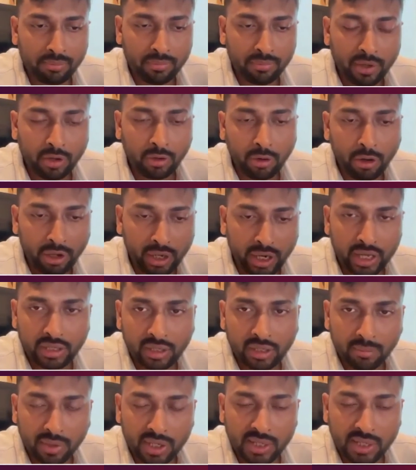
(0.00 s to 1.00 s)
again
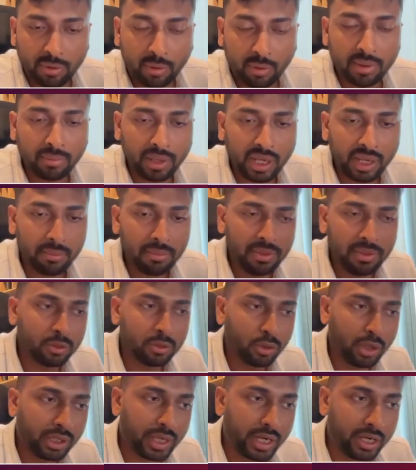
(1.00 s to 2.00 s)
the money problem came in,
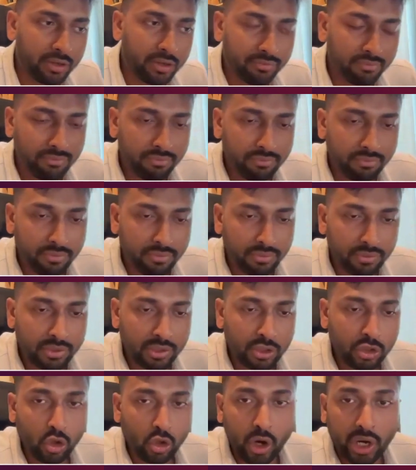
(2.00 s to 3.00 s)
so I kind of
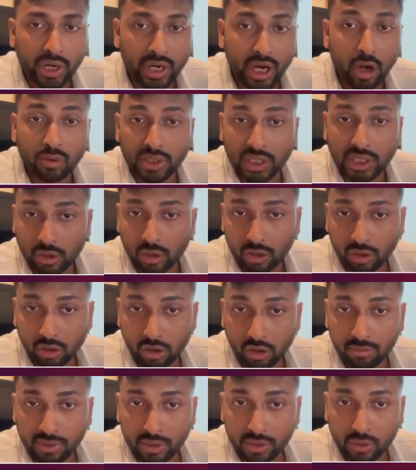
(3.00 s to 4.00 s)
joined
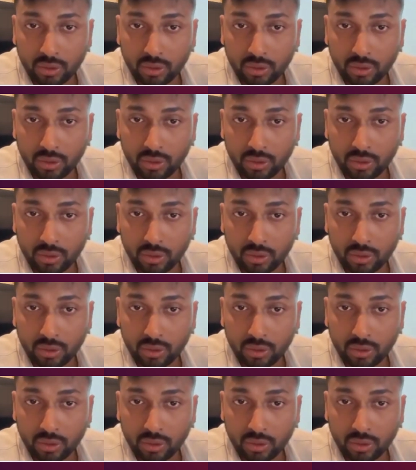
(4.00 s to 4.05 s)
housing.com in